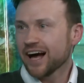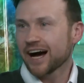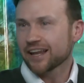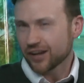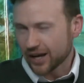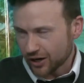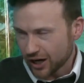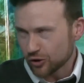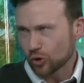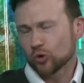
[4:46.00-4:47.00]
and I
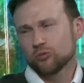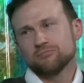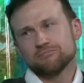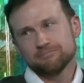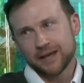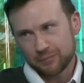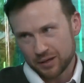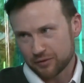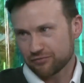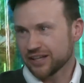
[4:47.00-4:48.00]
kind of go, maybe
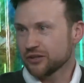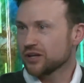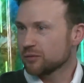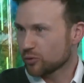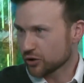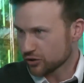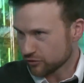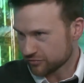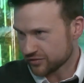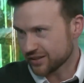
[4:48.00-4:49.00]
I'm afraid you didn't put
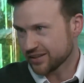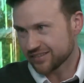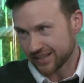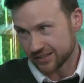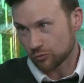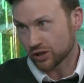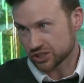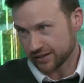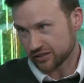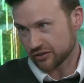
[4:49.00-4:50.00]
enough detail into what
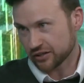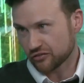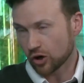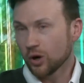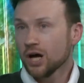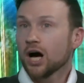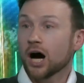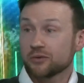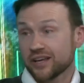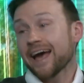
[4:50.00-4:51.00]
you're answering. So I
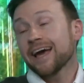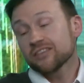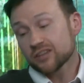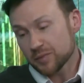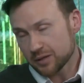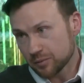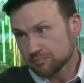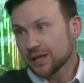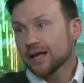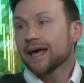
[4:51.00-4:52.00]
would say 8 is the minimum,
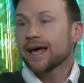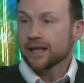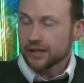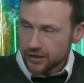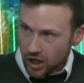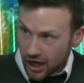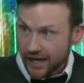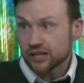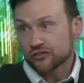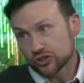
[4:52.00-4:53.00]

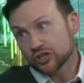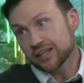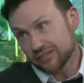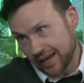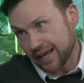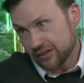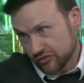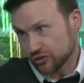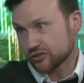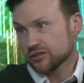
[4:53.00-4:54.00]
9 is good and 10 is
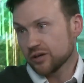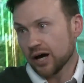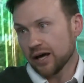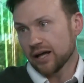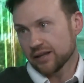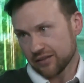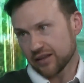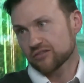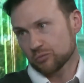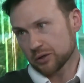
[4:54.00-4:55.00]
good. And
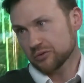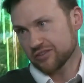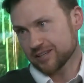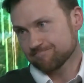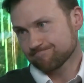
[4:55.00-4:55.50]
that's what I would say.